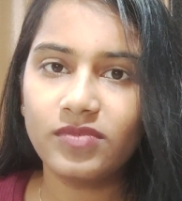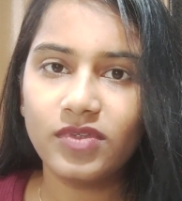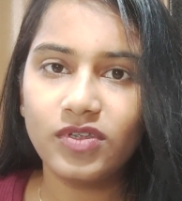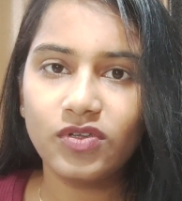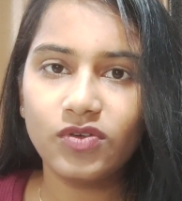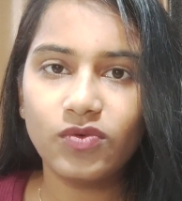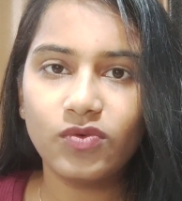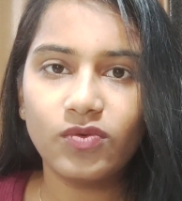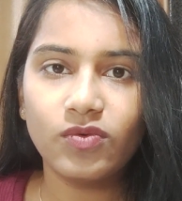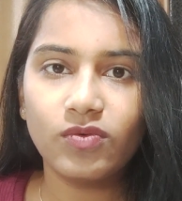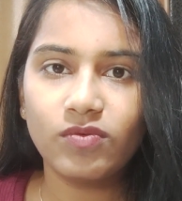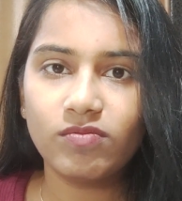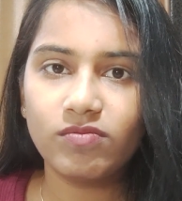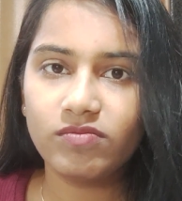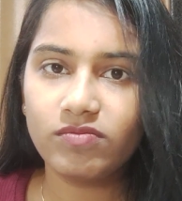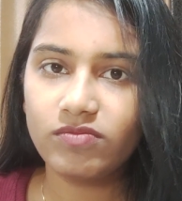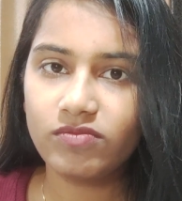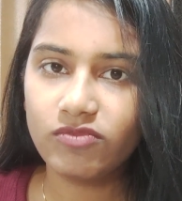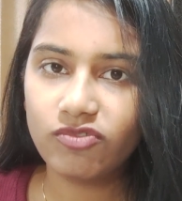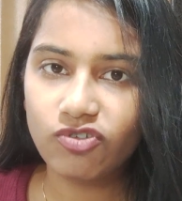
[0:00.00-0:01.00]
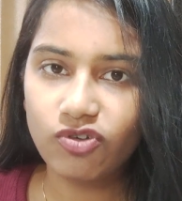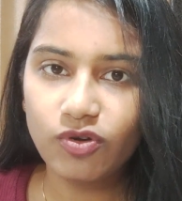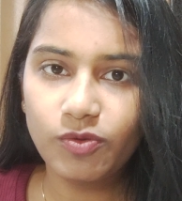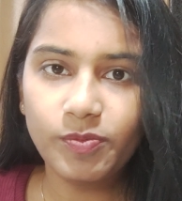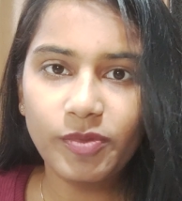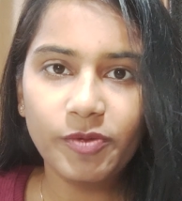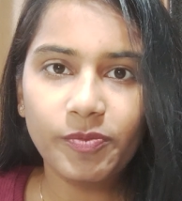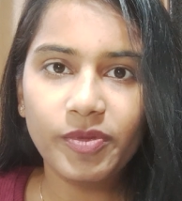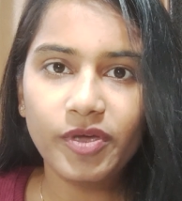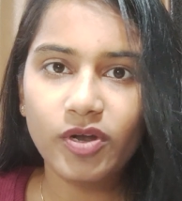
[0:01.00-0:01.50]
you should
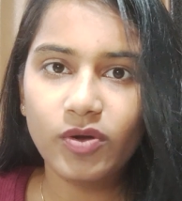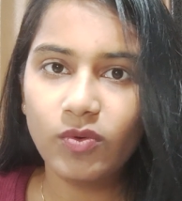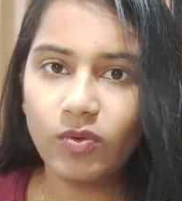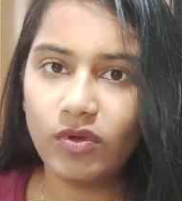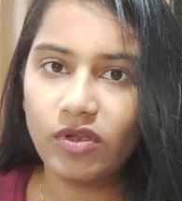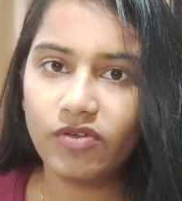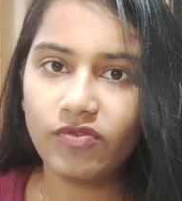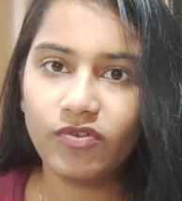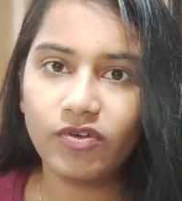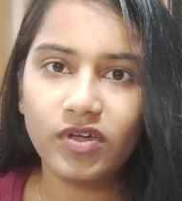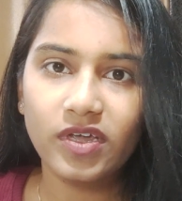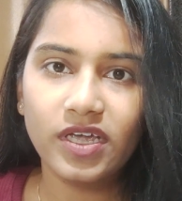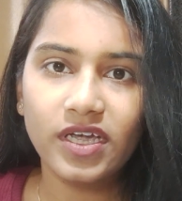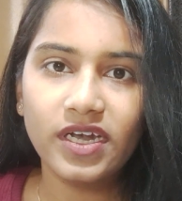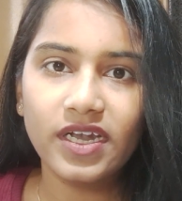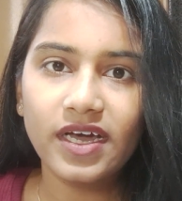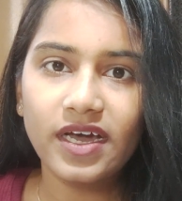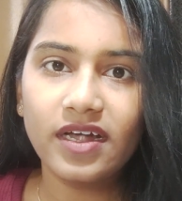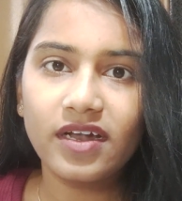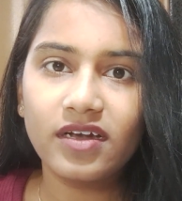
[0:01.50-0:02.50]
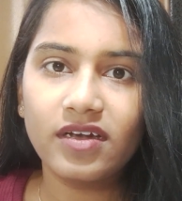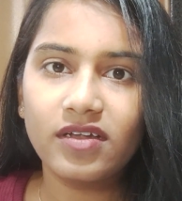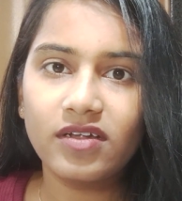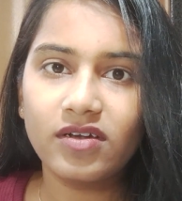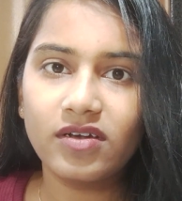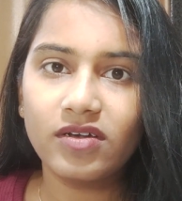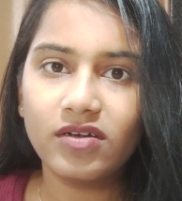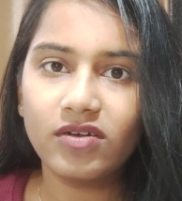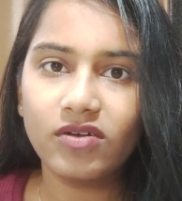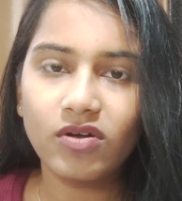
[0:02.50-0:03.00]
prepare only for GATE
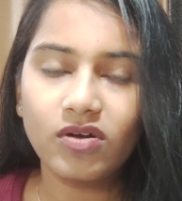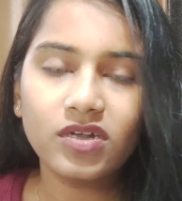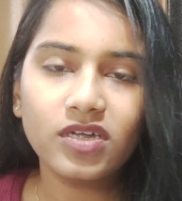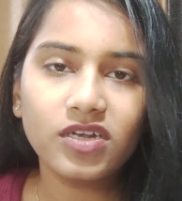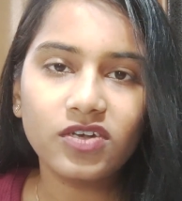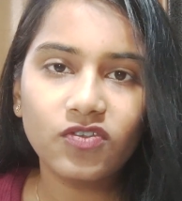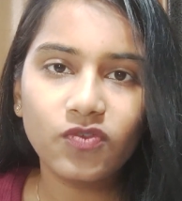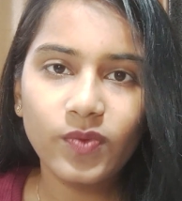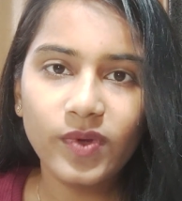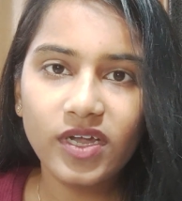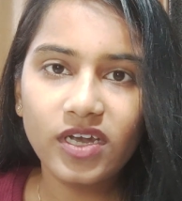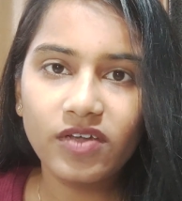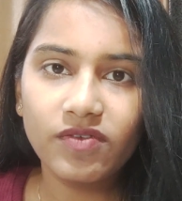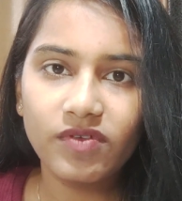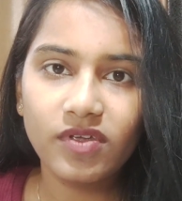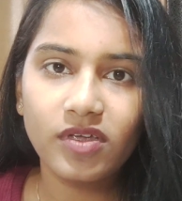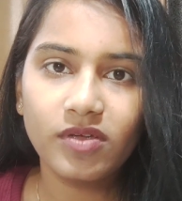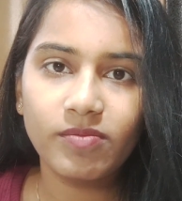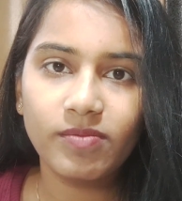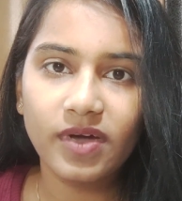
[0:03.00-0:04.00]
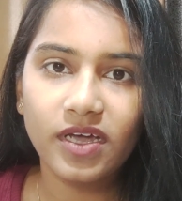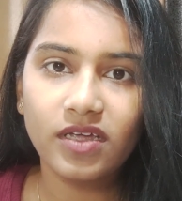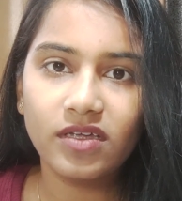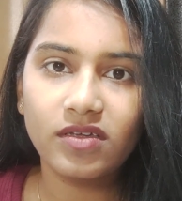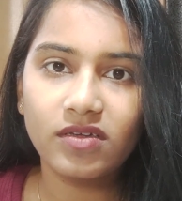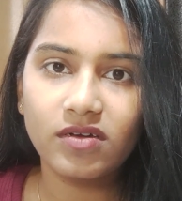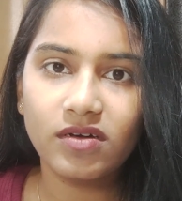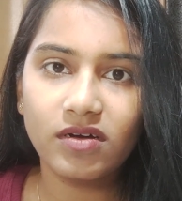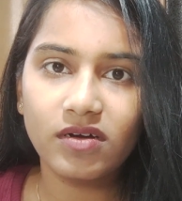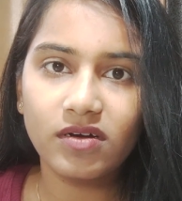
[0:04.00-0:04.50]
and not get swayed away by